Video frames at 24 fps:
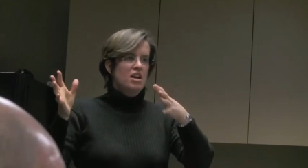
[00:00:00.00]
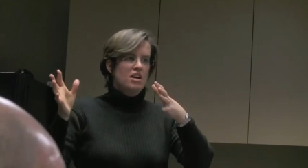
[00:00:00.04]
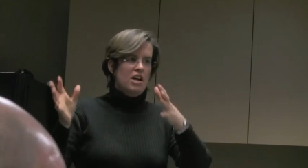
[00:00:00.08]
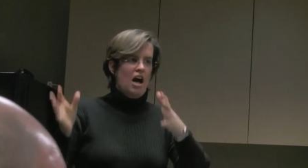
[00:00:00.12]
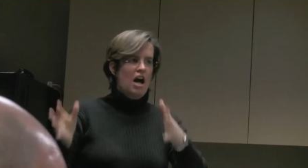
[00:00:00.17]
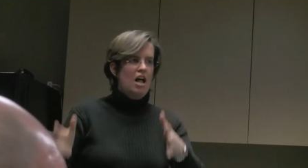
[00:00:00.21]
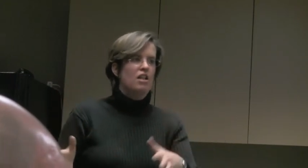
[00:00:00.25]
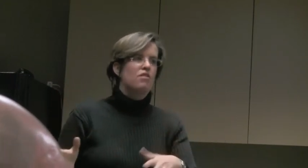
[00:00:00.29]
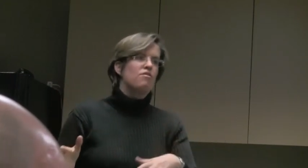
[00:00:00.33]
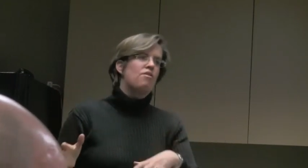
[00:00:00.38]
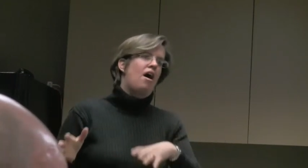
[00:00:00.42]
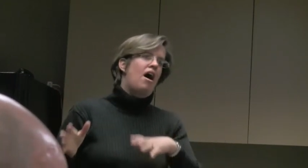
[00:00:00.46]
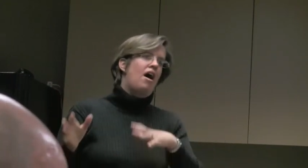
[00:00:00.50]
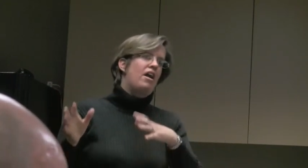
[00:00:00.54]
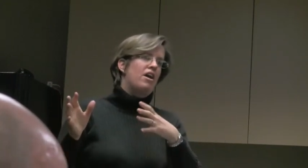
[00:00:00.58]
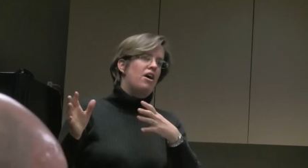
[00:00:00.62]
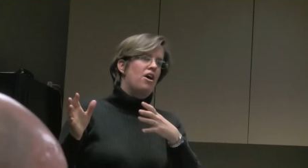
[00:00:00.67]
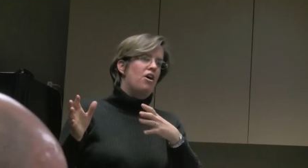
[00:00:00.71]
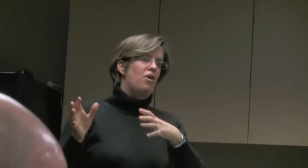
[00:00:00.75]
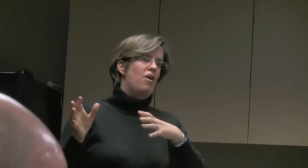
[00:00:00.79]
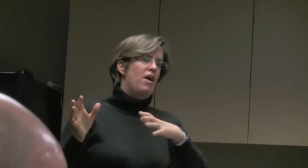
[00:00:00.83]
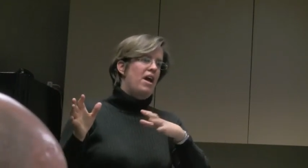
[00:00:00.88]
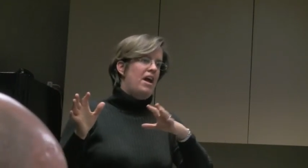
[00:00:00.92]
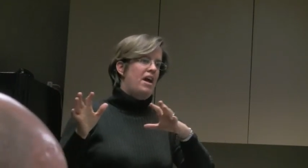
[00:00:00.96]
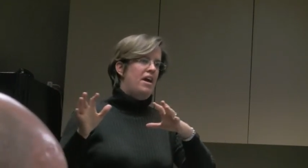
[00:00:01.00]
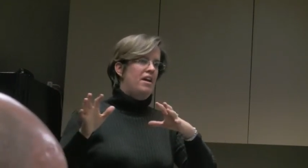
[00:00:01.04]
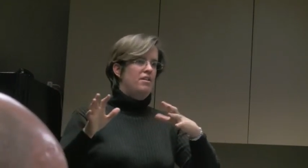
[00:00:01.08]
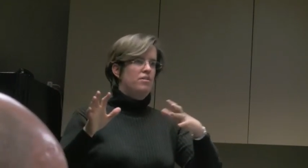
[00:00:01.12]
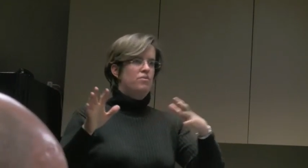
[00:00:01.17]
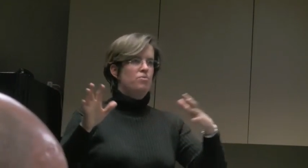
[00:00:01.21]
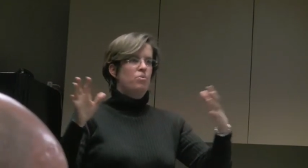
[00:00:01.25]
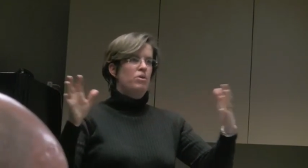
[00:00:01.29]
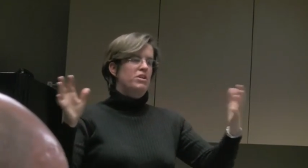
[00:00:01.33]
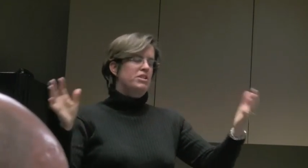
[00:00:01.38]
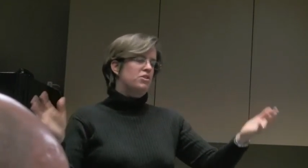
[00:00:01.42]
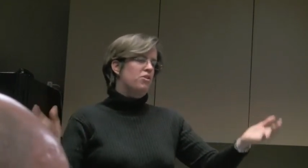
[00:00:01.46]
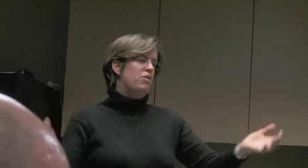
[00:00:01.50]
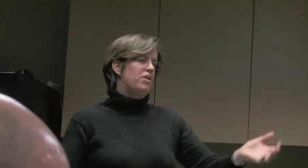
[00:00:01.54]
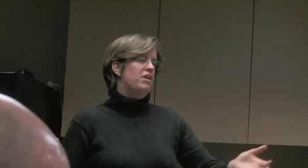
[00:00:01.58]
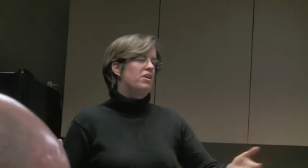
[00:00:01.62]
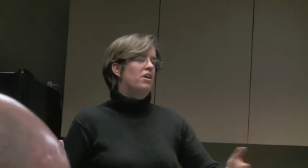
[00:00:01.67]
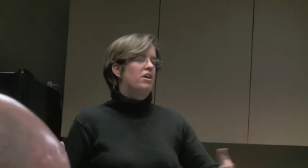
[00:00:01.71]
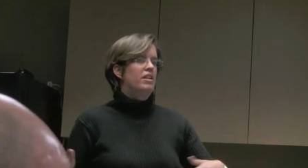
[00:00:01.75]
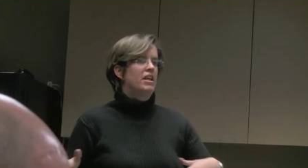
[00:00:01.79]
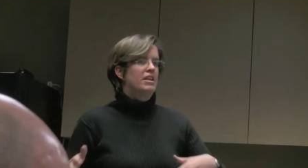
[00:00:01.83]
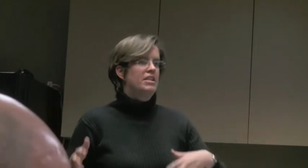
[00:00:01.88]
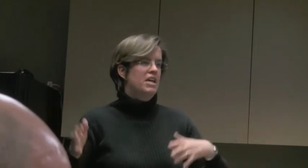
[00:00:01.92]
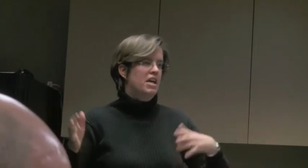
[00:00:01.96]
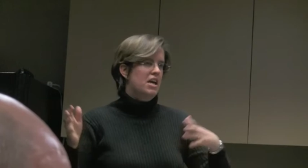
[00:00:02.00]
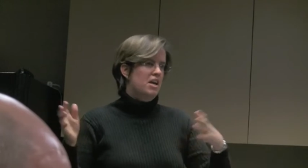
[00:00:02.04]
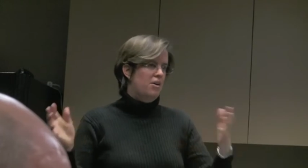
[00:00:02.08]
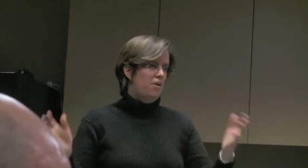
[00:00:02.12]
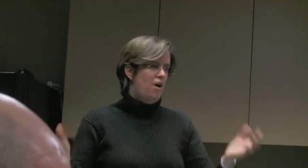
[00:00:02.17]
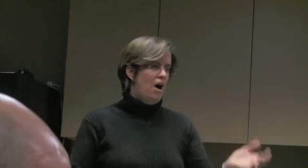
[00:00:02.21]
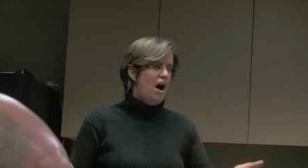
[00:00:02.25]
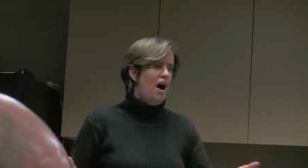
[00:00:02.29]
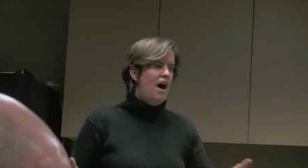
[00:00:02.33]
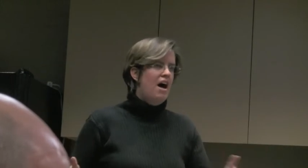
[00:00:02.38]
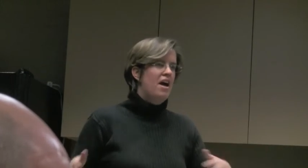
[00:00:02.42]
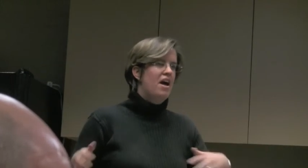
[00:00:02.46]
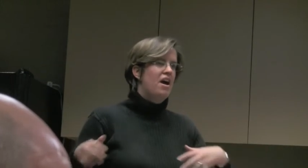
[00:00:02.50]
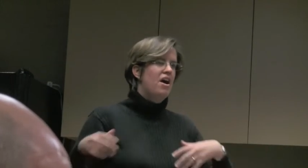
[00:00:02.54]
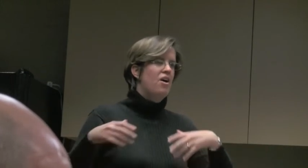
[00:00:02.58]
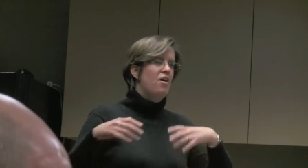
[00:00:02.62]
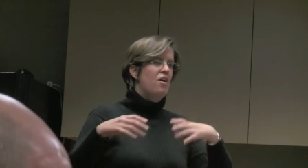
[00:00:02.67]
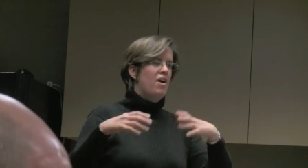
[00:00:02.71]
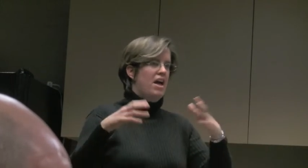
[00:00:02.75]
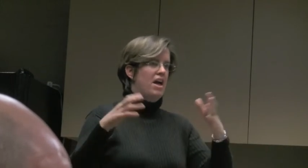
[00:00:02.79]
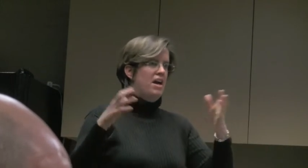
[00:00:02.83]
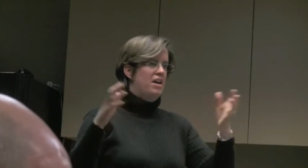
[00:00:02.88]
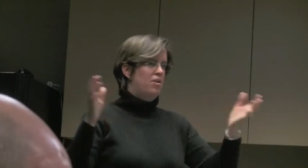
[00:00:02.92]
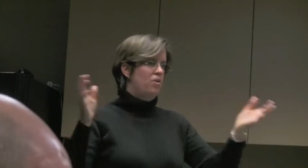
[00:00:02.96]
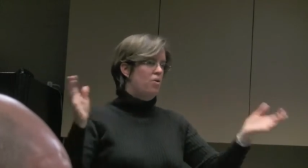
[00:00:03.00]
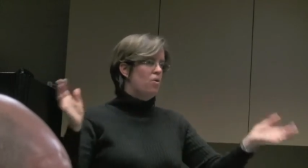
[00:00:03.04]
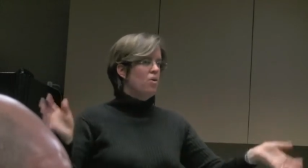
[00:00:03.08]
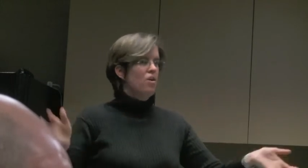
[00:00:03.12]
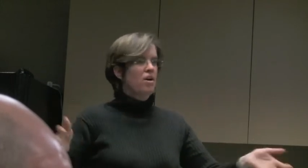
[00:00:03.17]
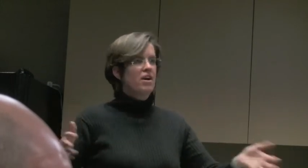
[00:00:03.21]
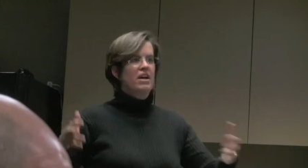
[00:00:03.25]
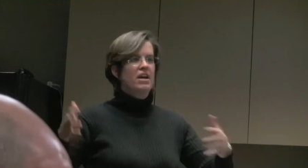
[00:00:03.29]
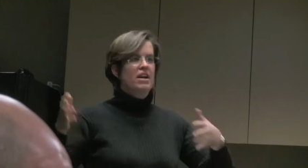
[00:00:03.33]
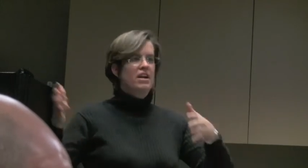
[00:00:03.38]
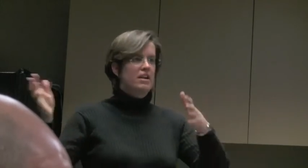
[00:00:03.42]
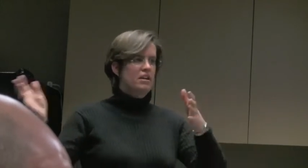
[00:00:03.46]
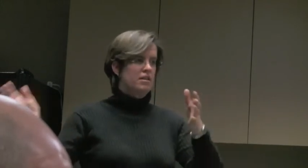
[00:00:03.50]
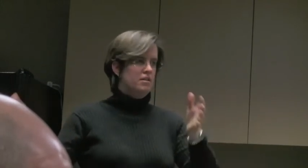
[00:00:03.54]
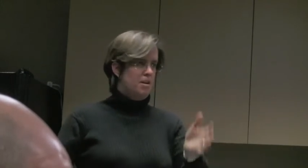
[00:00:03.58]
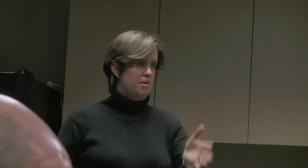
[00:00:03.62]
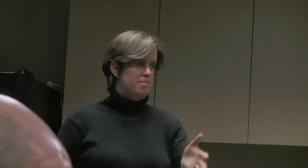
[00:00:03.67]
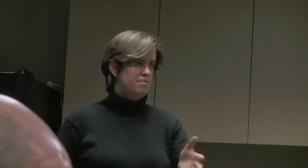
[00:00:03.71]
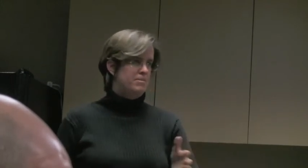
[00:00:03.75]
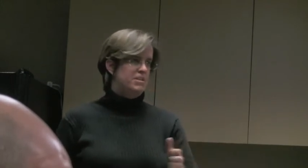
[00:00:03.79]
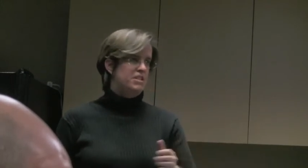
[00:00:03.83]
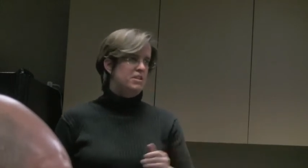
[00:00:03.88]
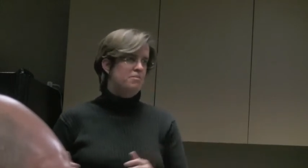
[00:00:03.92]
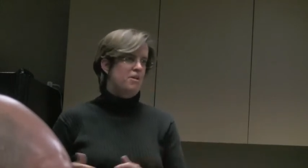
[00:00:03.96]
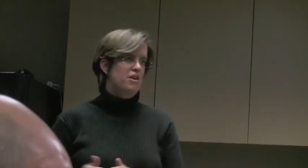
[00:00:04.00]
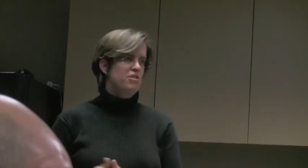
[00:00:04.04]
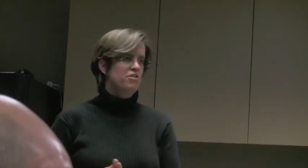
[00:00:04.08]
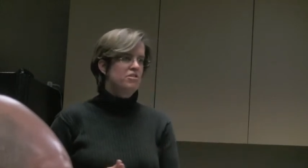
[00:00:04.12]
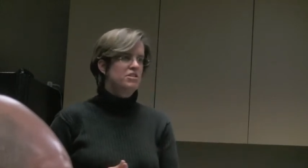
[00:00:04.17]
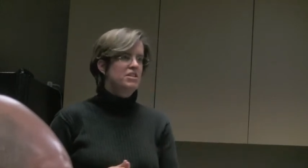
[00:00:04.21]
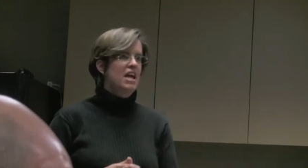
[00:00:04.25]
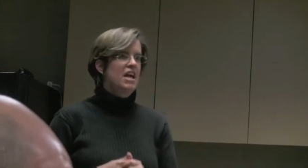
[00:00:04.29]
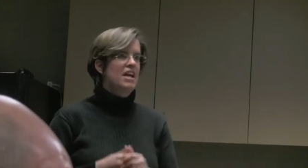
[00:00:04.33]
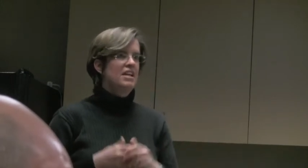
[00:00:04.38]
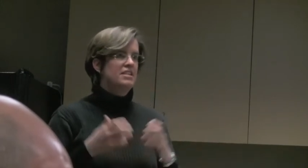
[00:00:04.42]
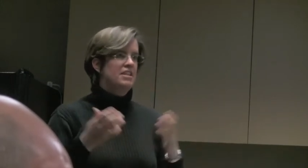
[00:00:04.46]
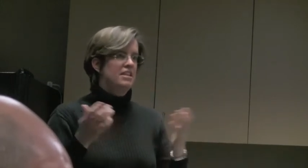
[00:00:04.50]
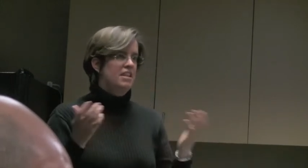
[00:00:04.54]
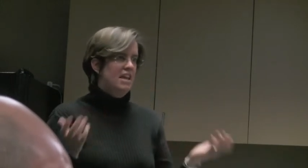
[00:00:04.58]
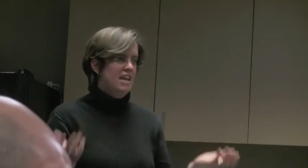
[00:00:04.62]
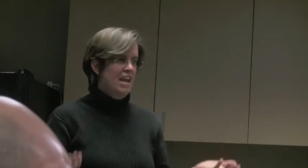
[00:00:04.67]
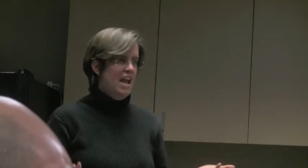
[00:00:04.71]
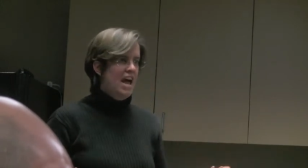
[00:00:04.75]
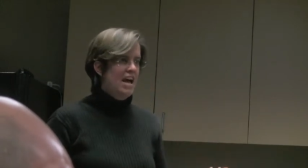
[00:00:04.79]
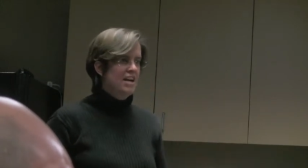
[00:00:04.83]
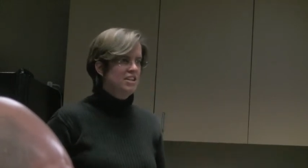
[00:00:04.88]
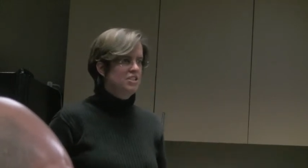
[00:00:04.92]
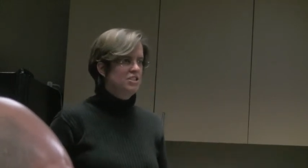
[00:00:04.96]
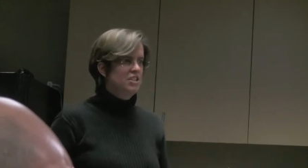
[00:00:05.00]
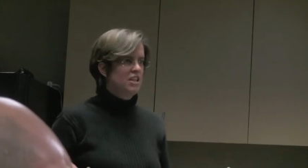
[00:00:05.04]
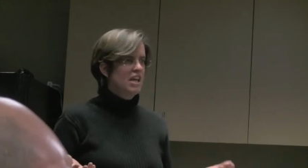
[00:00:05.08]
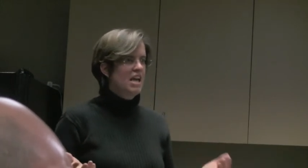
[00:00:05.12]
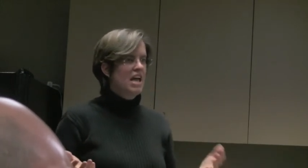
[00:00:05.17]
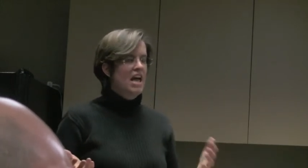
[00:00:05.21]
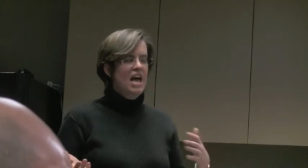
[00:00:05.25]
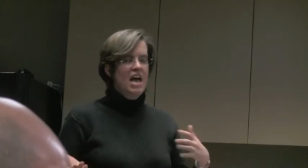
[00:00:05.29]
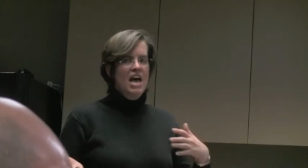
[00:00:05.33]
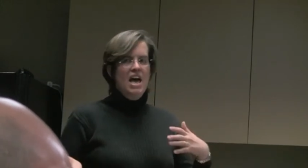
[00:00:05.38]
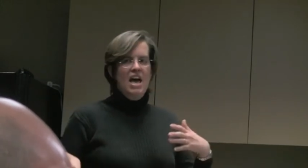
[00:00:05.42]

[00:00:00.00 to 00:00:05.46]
Colorado and what's going on, let's say, in Ohio and Oregon and uh, some other states and then nationally.